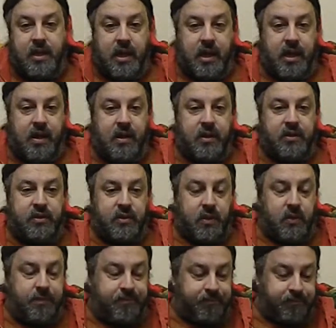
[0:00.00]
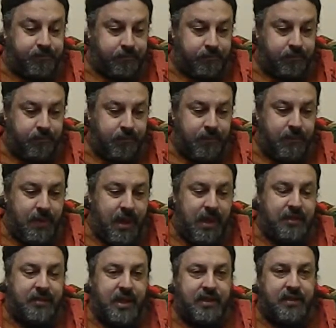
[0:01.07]
Uh, so
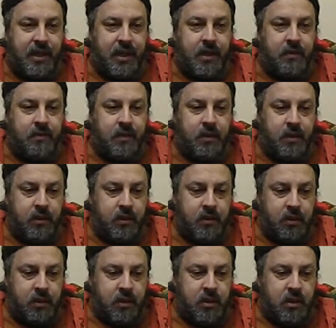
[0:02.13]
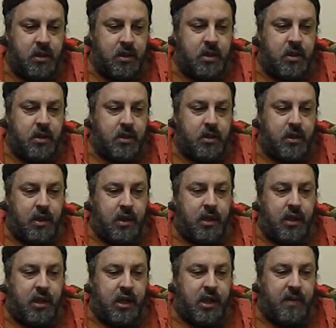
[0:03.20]
I sat down,
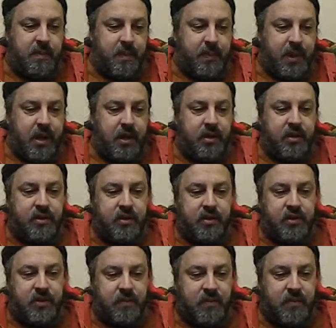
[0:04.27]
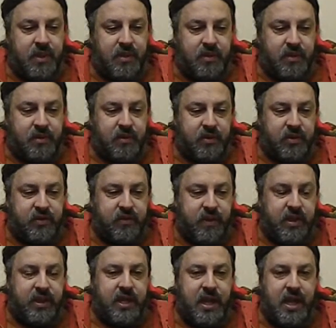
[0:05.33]
uh, prepared to do some uh, do a
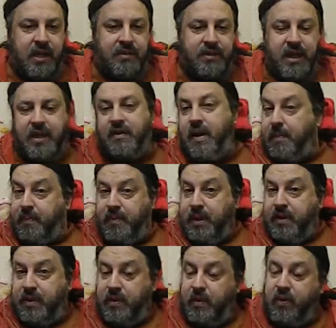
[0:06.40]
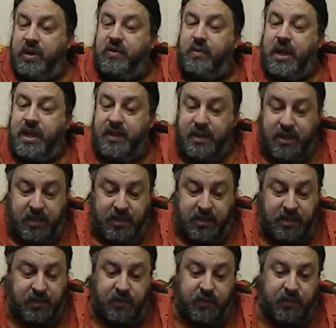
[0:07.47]
screencast. I had upgraded the reason why I, this, this
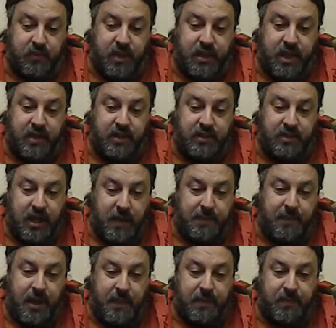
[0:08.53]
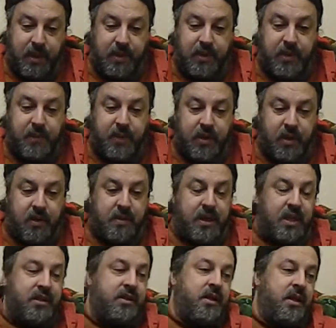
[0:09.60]
is the reason why I had up, upgraded the computer,
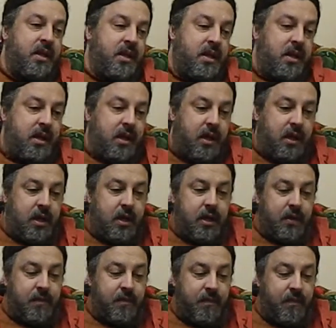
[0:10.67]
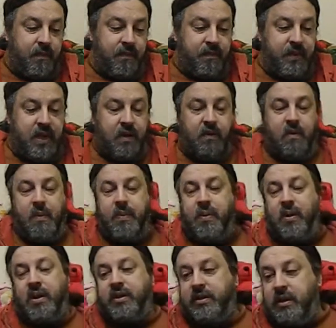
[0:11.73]
because uh, there are
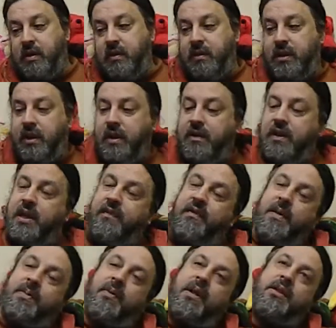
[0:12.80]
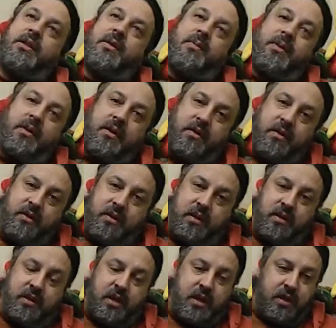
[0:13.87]
reports out there that if you upgrade the computer, you
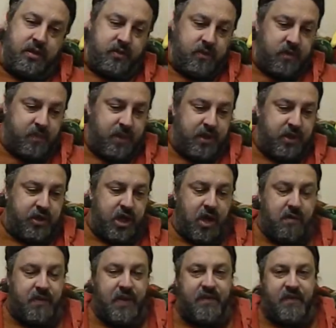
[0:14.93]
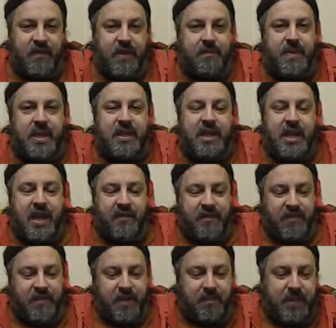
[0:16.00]
can uh, do a better job with F F M P E G. The F
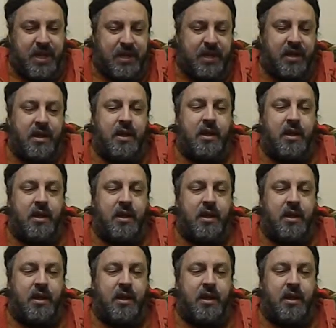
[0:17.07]
F M P E G